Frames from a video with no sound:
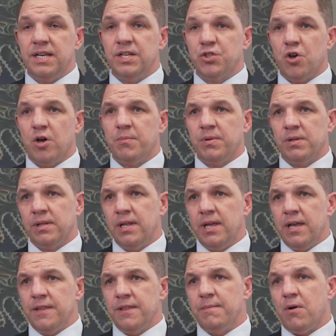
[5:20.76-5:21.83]
an example,
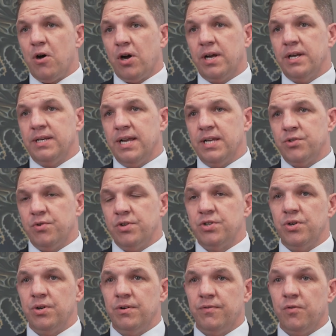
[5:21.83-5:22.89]
the market has
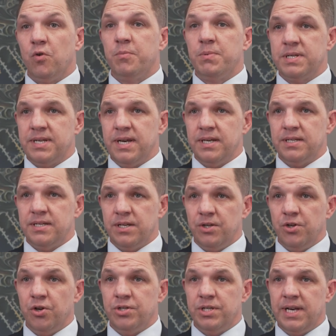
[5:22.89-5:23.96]
returned 4%
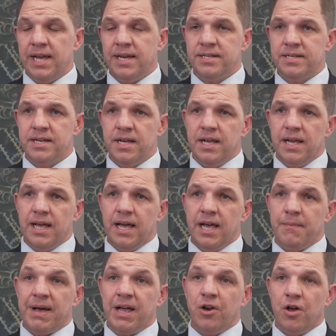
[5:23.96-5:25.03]
year to date.
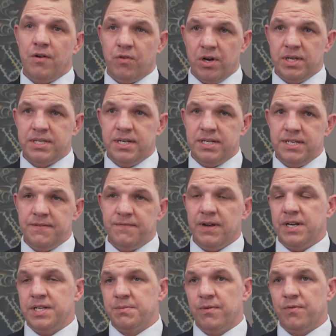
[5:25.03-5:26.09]
Our low volatility
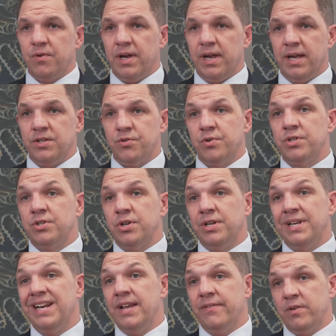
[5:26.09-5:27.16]
fund has
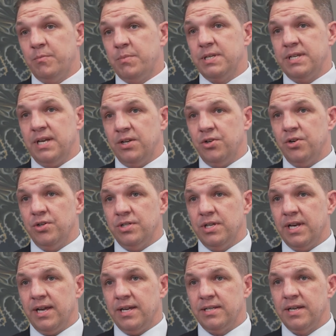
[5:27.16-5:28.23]
returned 11% year to
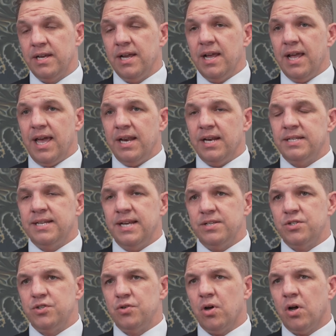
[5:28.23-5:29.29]
date. And it
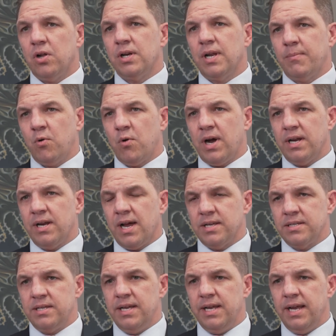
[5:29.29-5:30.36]
tends to hold up quite
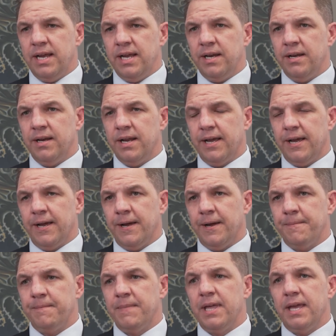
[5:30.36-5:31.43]
nicely
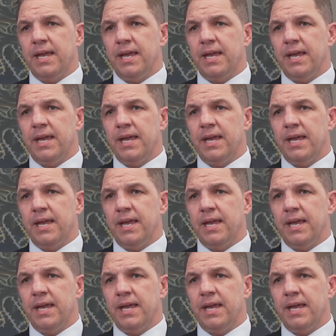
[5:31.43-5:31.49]
in